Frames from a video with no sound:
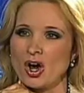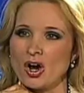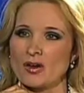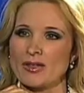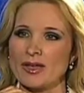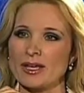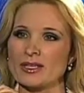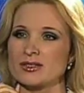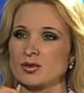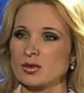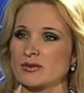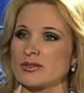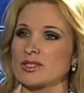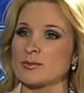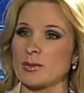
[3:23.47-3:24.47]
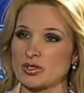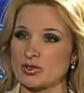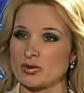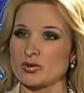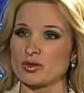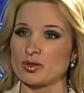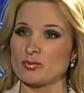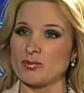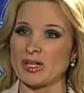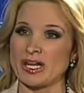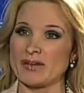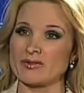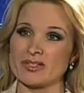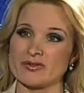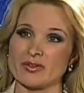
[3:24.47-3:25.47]
Are they sort of a special group that
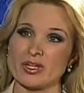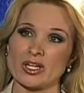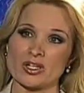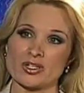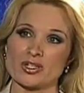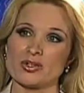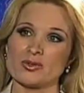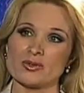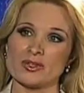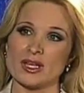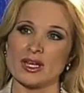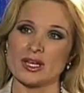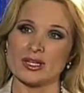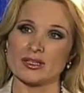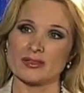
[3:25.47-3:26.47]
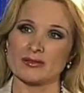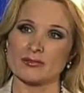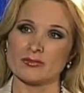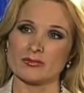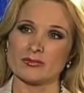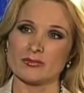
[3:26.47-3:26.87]
have different issues than